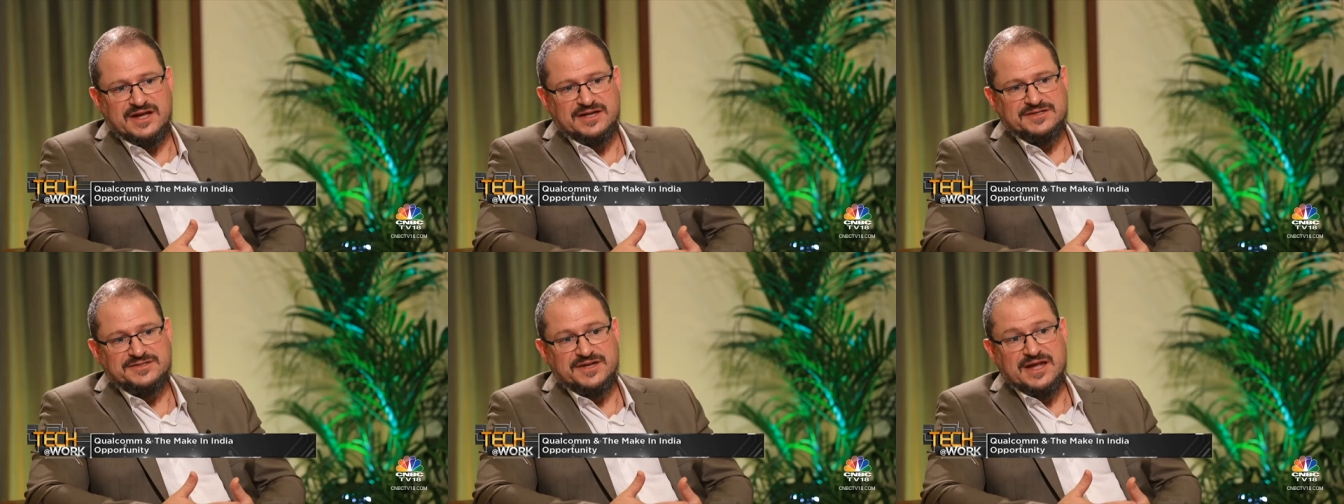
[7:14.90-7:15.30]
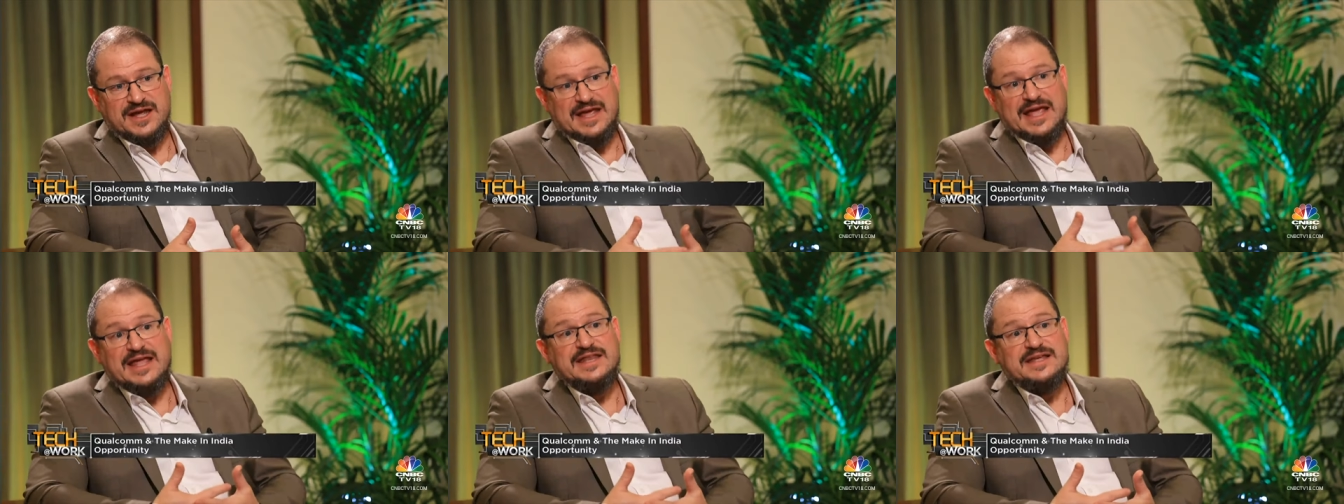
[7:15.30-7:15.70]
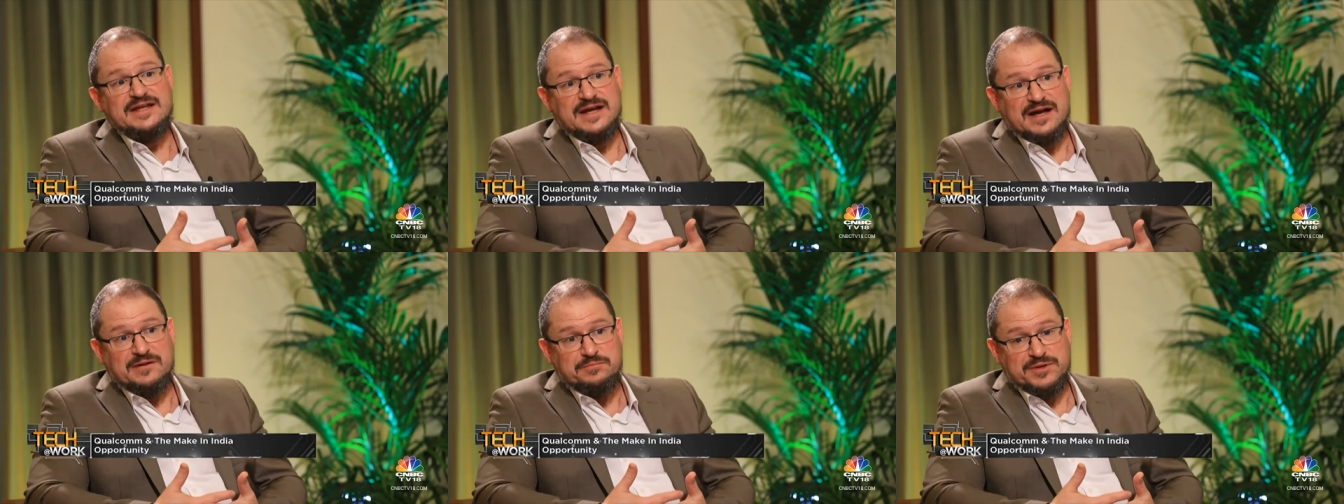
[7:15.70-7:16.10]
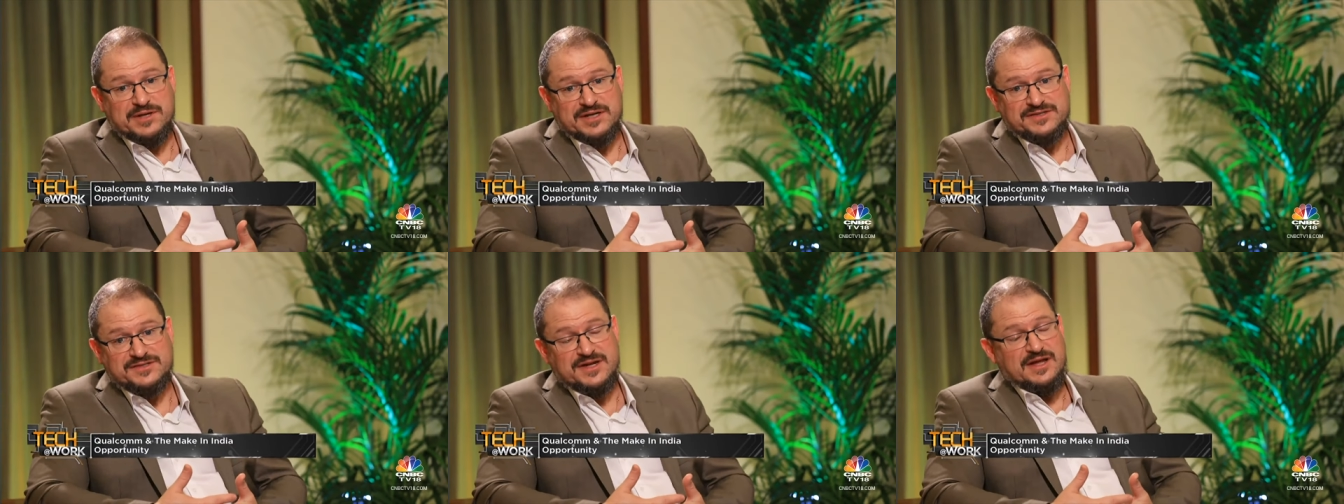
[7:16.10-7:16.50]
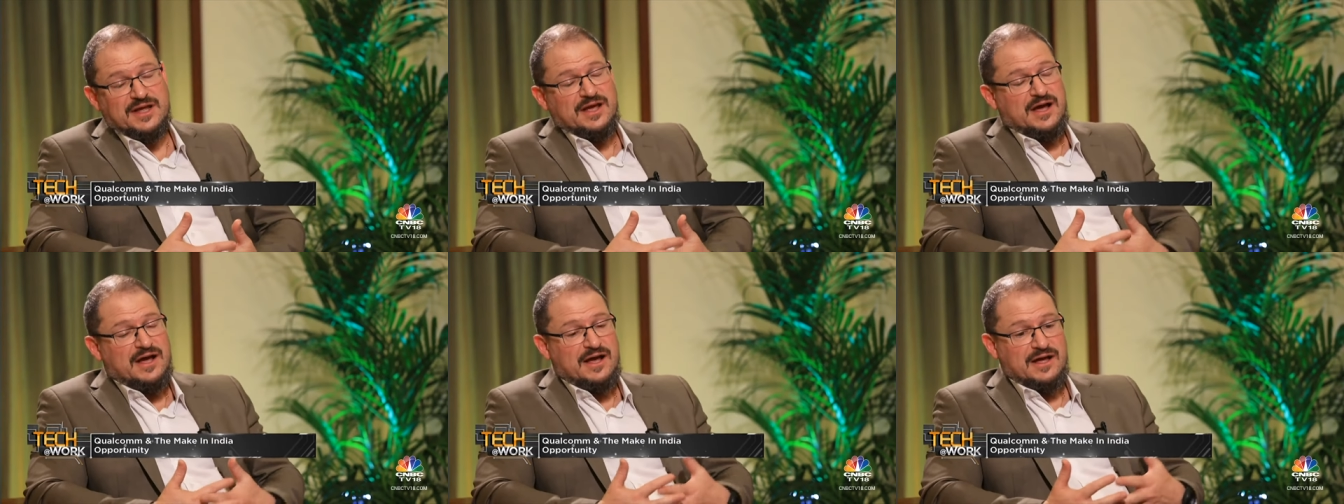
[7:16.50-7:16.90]
as Indian companies,
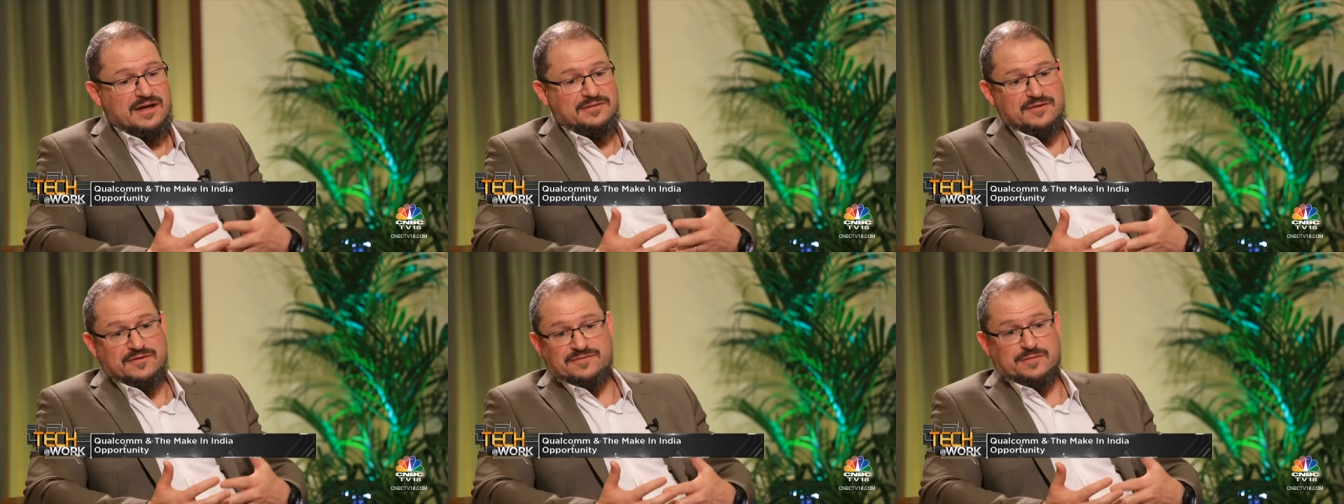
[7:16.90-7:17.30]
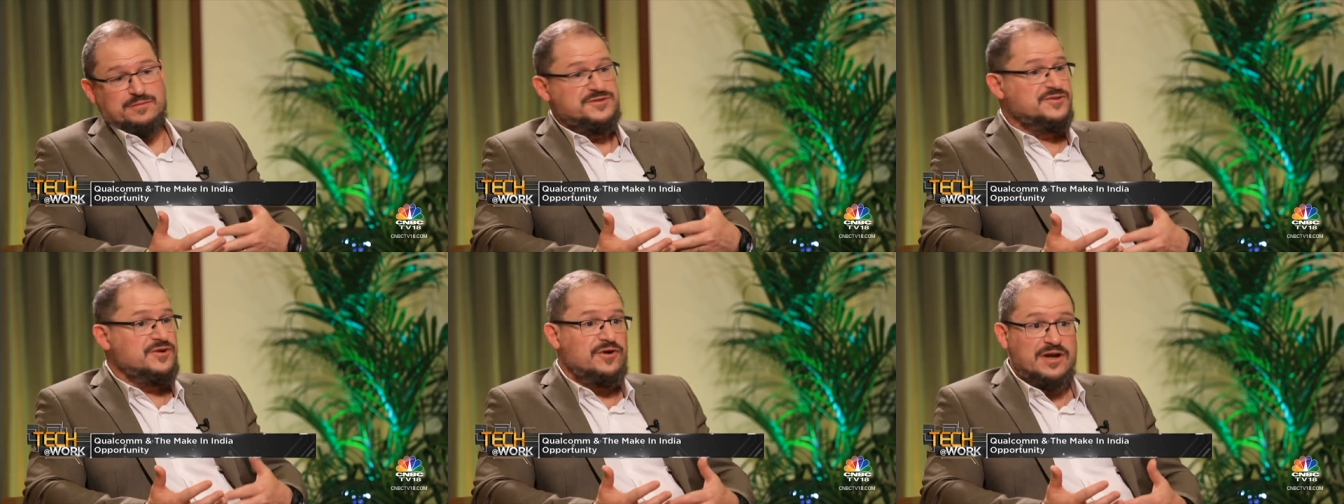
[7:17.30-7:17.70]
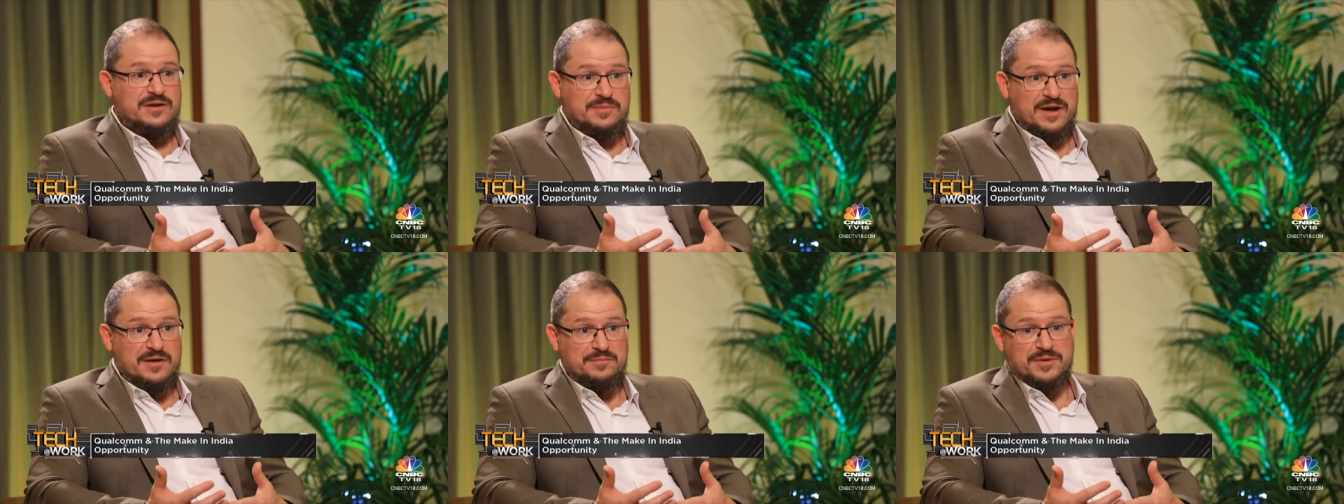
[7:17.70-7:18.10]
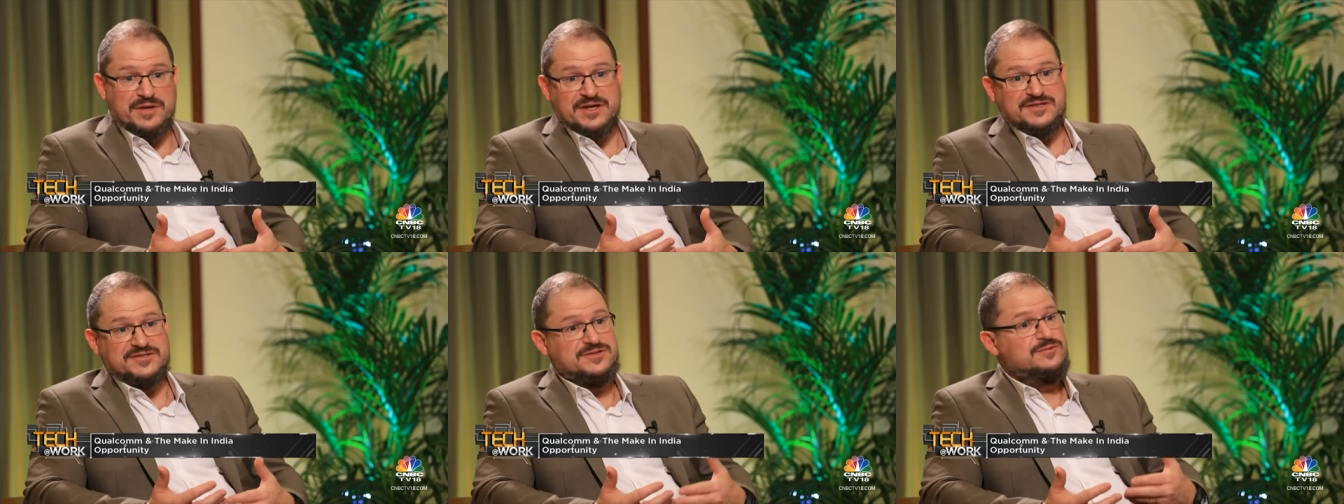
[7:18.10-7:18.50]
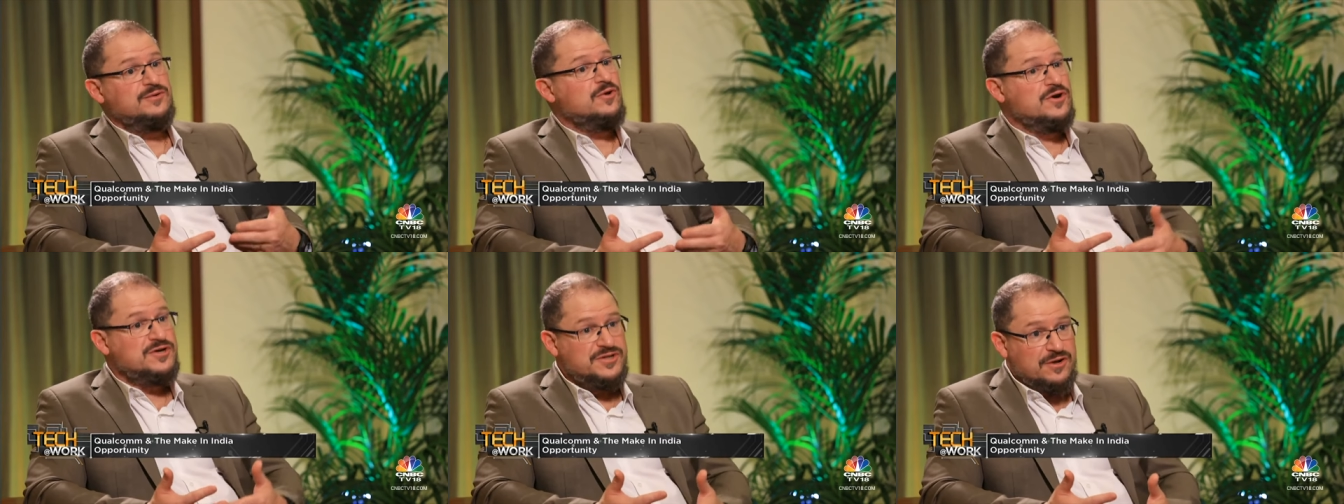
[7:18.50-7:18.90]
uh, from startup companies to
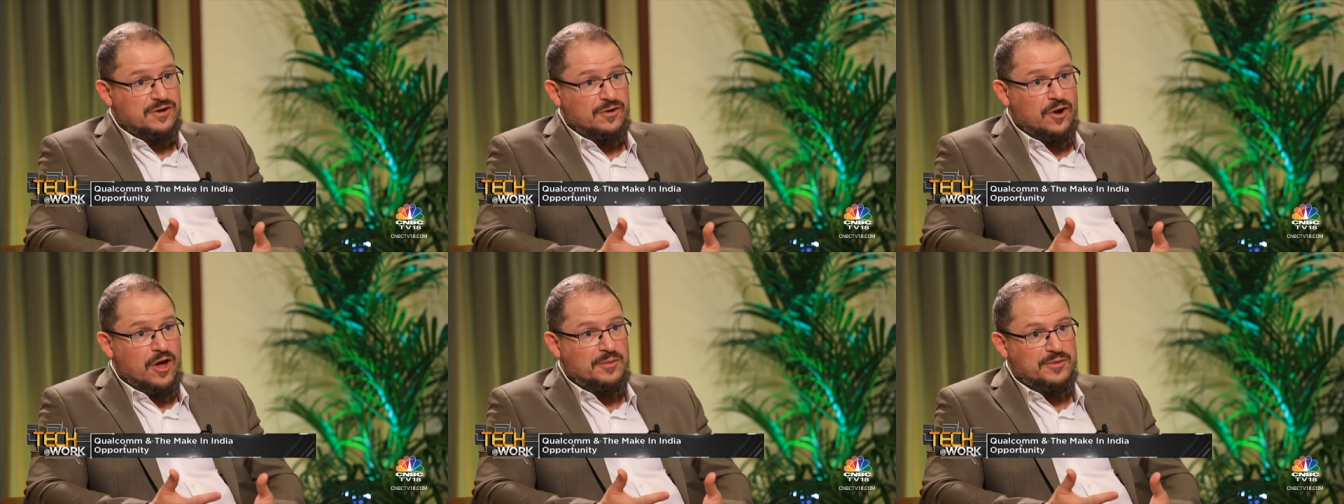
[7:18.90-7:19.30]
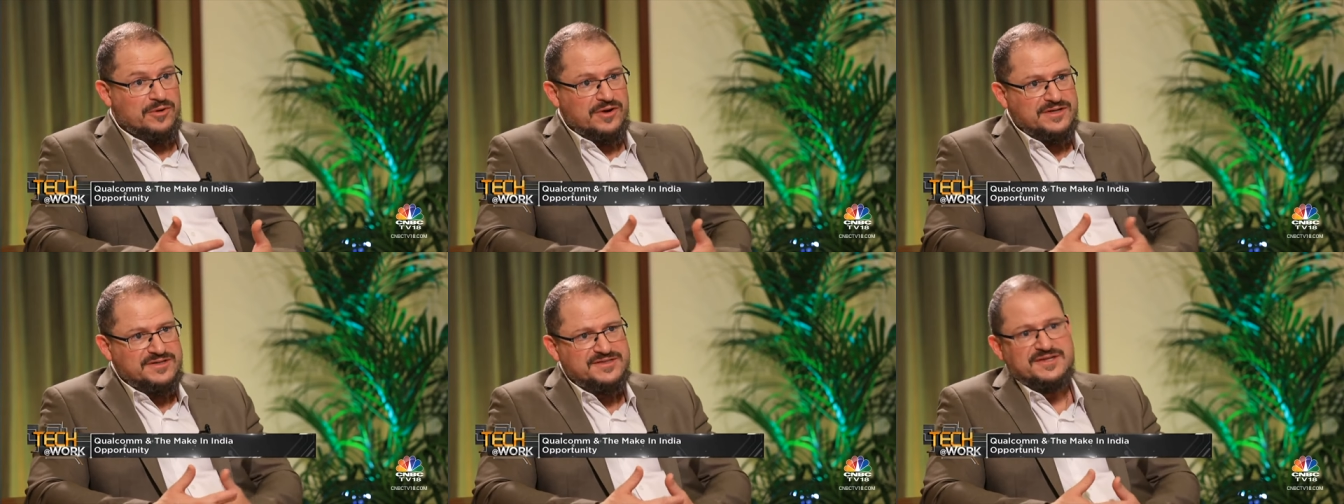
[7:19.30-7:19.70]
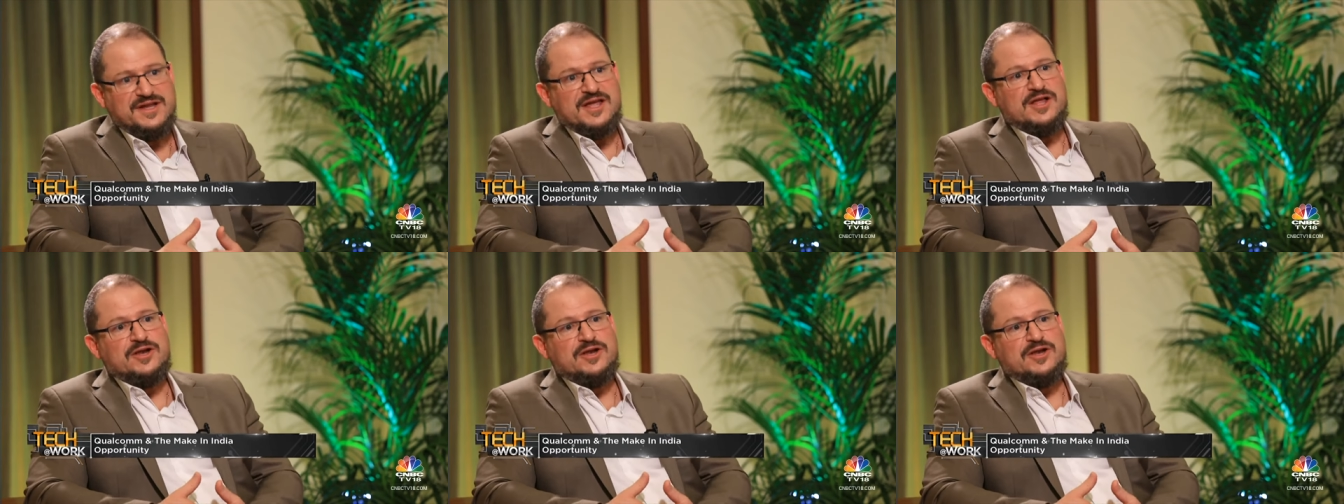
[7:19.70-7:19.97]
large conglomerates,